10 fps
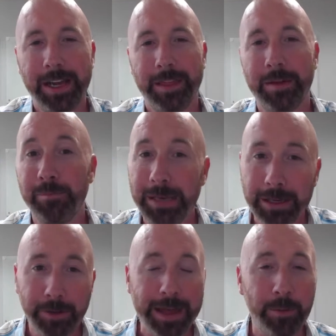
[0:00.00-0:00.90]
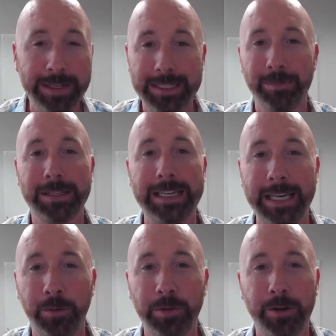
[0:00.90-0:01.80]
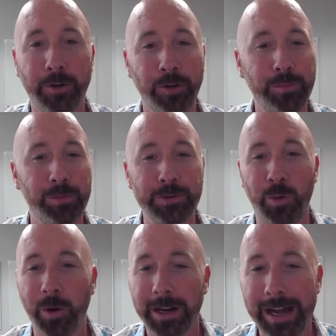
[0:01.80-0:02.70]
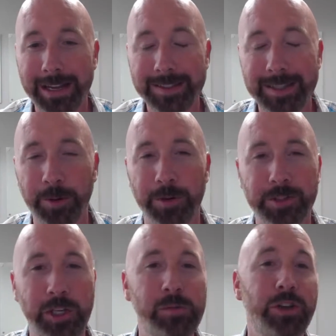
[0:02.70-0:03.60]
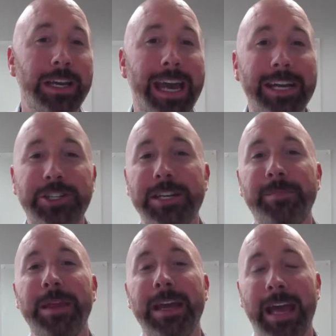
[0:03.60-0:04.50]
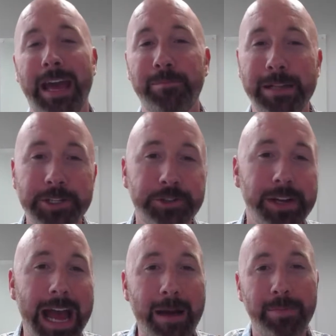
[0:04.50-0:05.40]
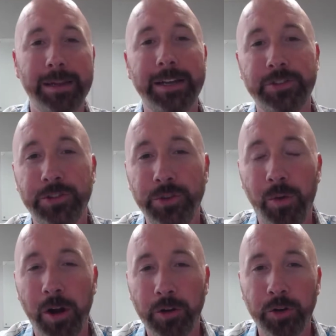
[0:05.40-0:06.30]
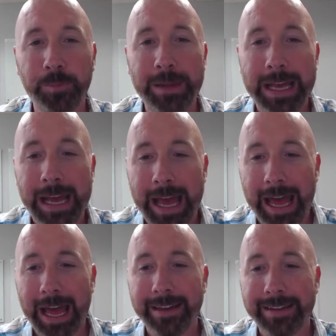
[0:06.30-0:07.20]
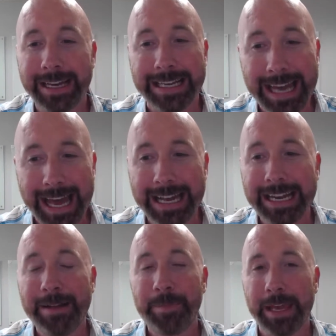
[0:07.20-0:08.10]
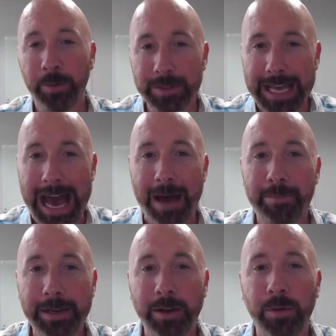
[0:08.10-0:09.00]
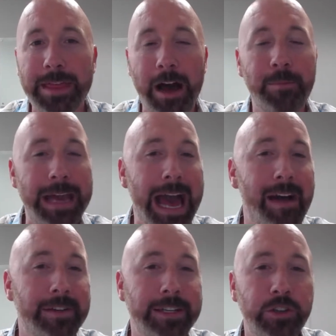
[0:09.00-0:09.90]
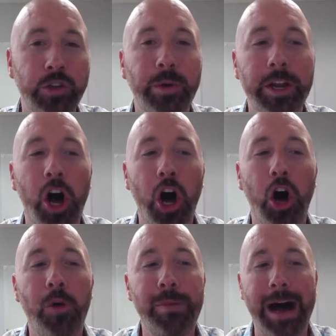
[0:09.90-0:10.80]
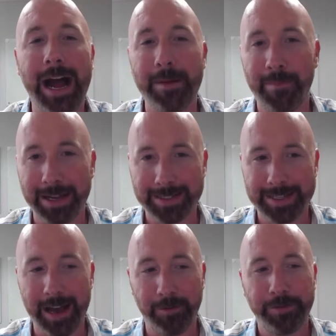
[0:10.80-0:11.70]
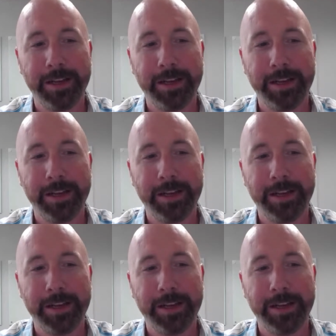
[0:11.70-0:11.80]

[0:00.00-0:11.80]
The meal that we typically eat with our group was organized. There was communication and ministry happening to our group. And again, it was happening without me having to do it all by myself.